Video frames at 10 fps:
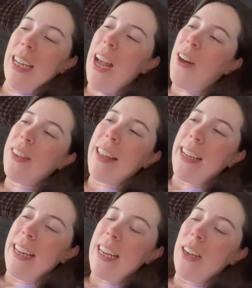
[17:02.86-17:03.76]
out, they
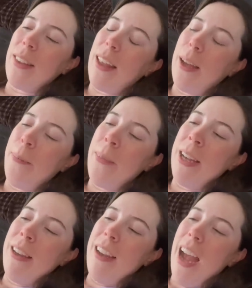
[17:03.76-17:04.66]
can hear them.
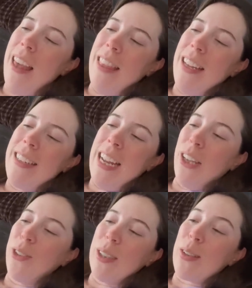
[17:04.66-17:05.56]
And then
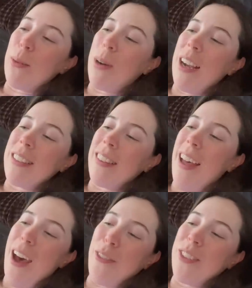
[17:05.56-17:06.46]
Tandri's surprised
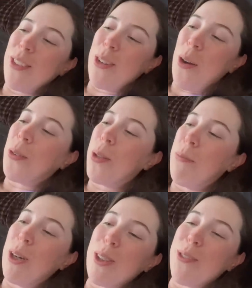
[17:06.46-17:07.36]
laugh startled the
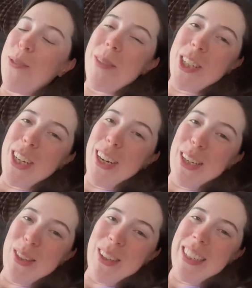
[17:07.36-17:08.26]
birds from the cherry
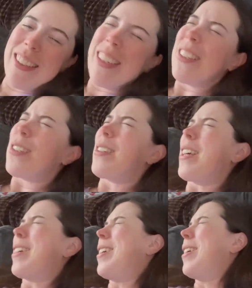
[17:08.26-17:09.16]
trees. And it's just
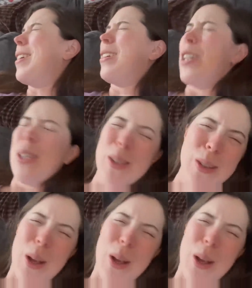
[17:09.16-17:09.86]
like, oh, so